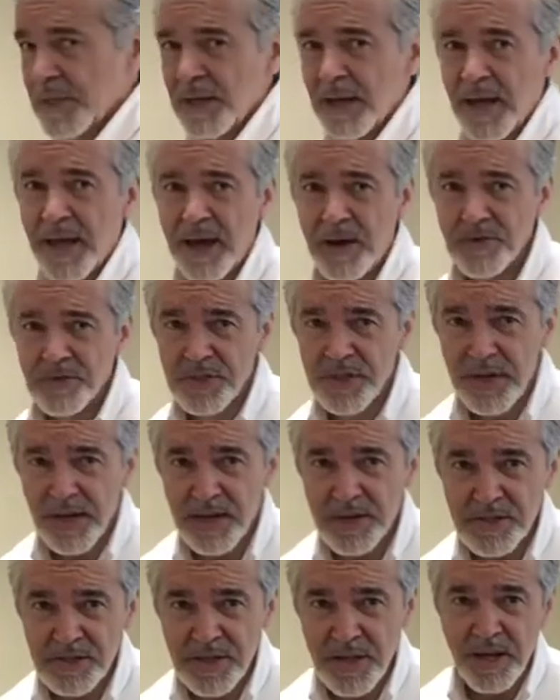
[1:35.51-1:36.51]
lousy at
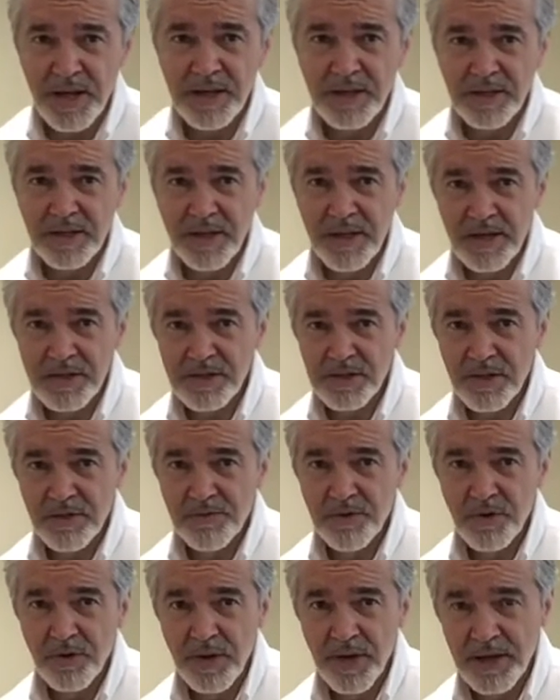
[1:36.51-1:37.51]
a standing desk if
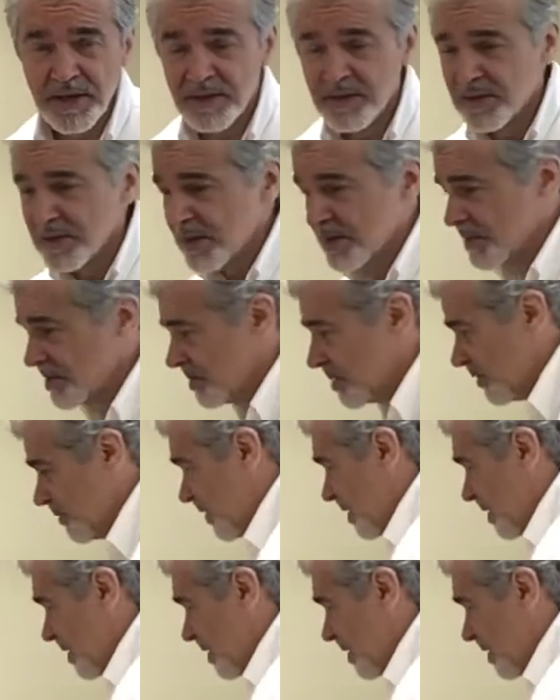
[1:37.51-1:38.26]
you're like this. So if